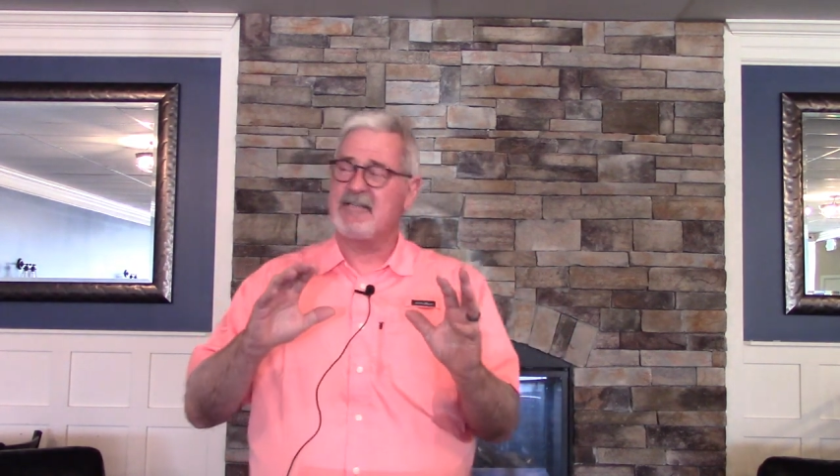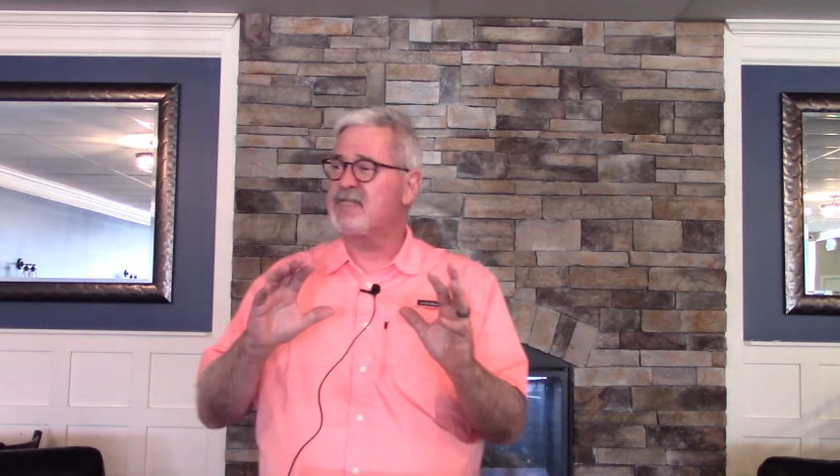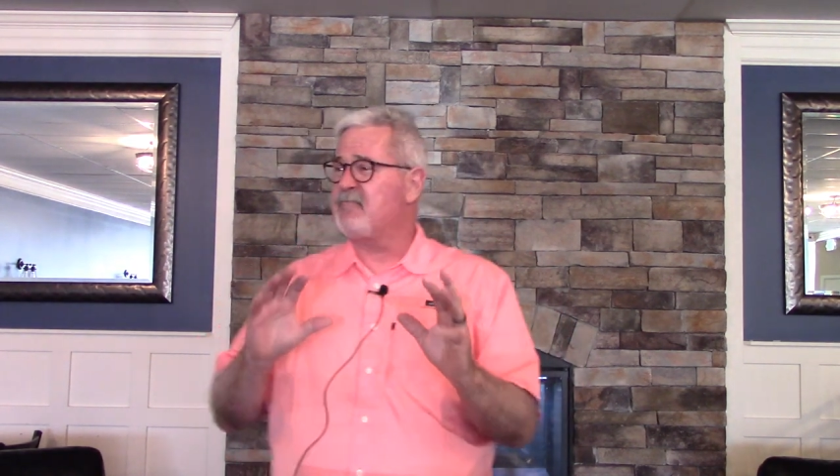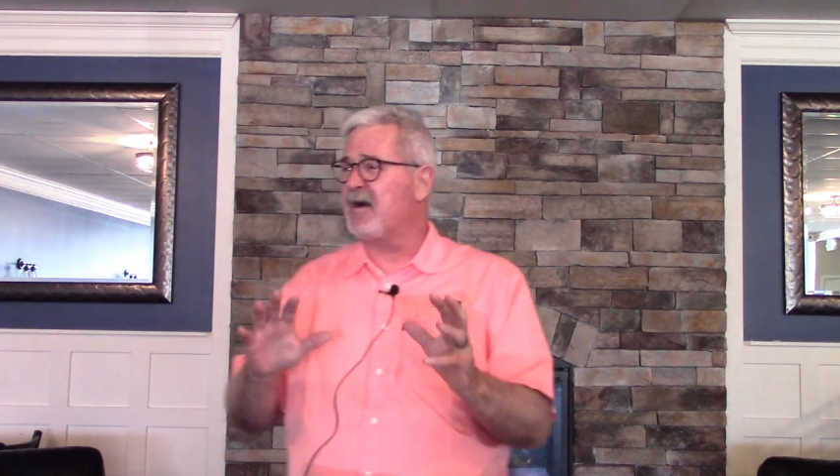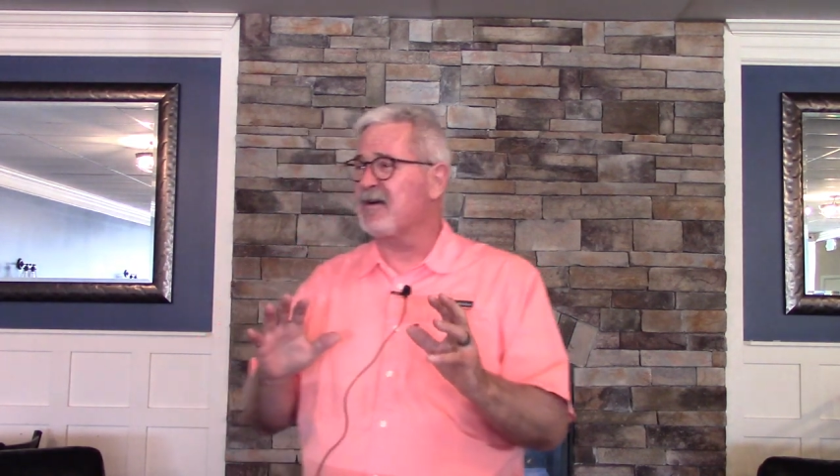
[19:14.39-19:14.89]
and it
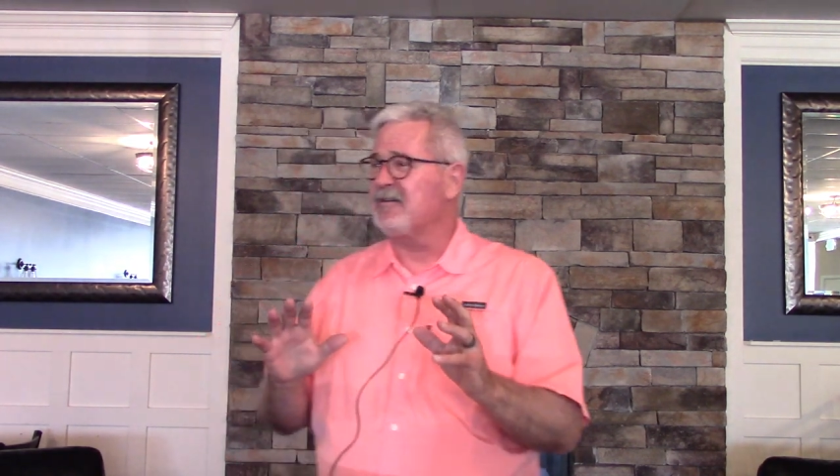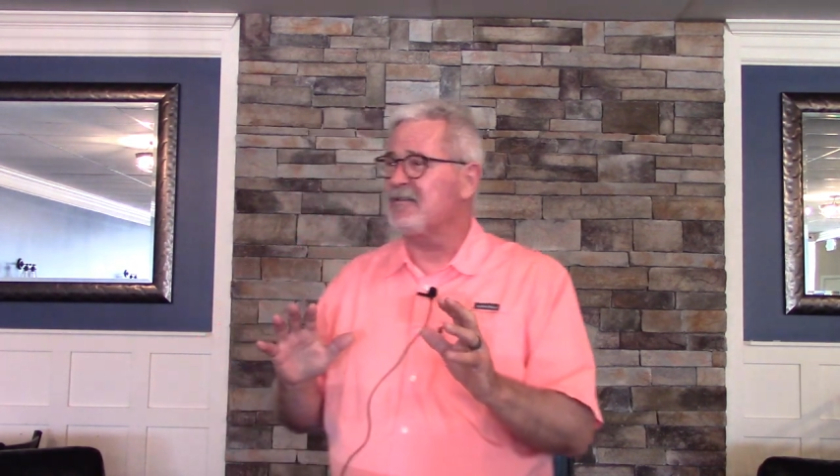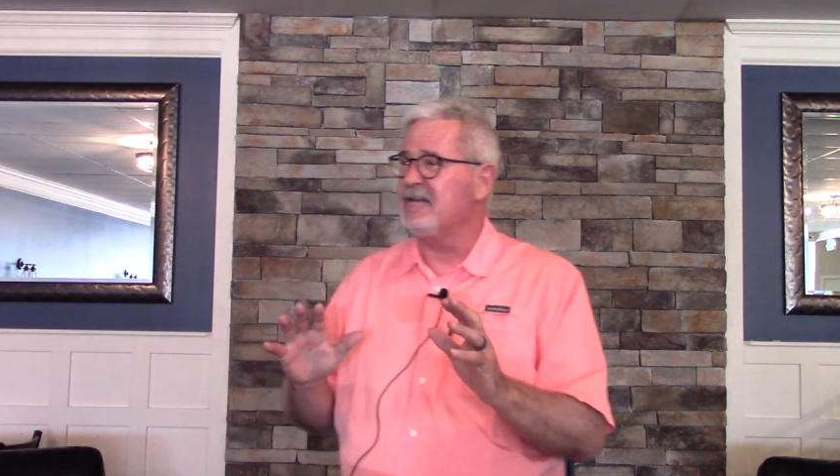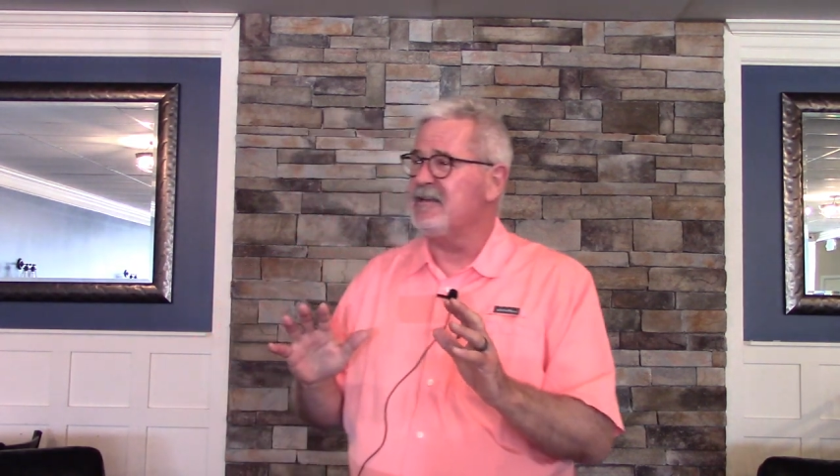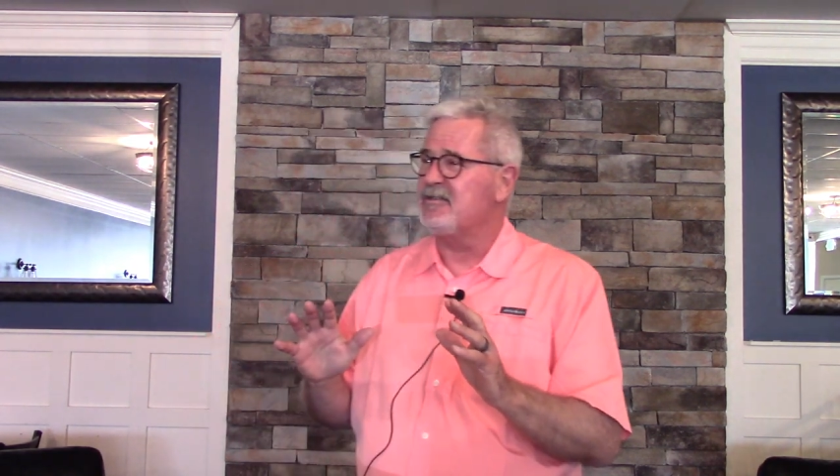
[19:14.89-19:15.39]

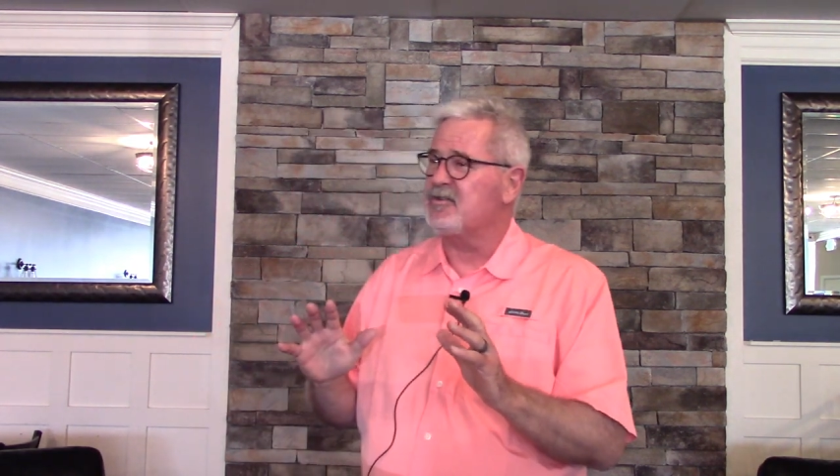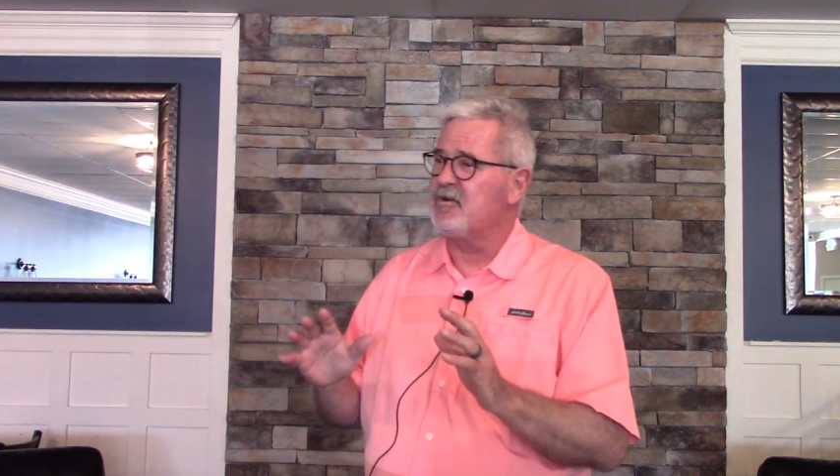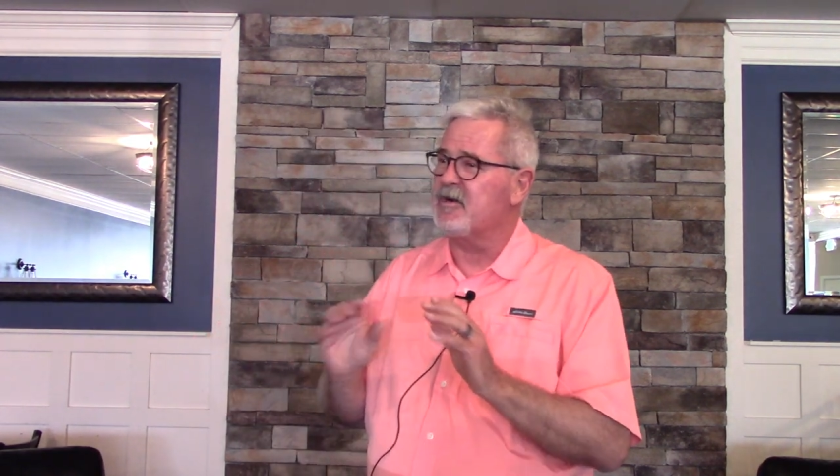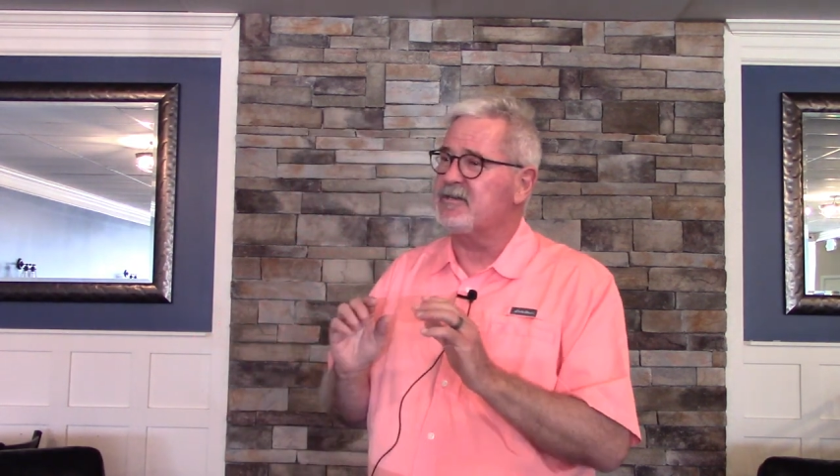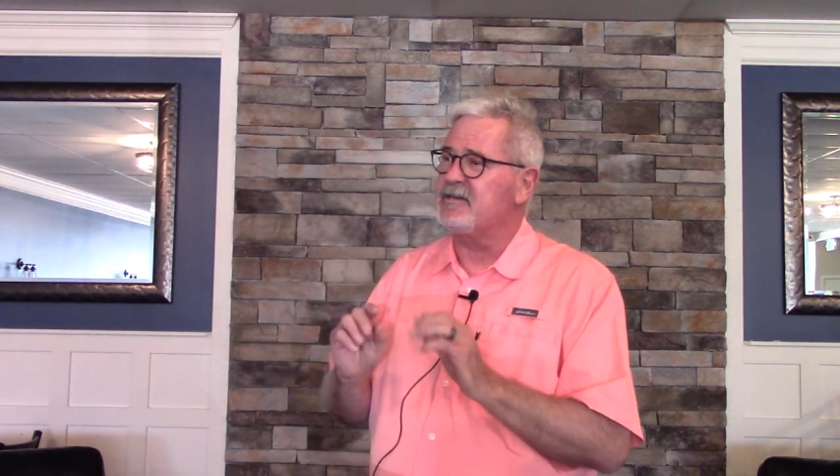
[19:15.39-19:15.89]
sparkles, and it's
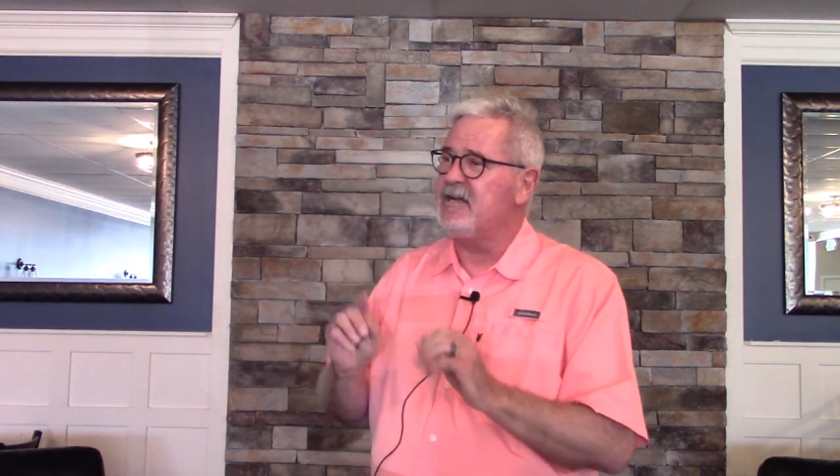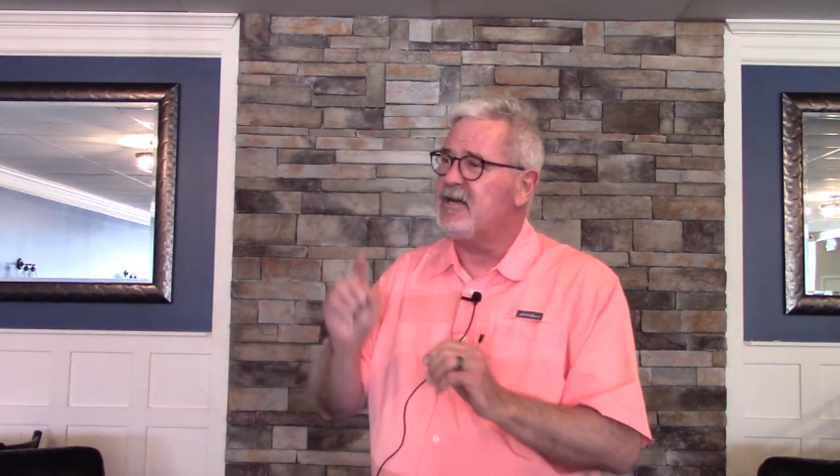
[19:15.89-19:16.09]
gorgeous.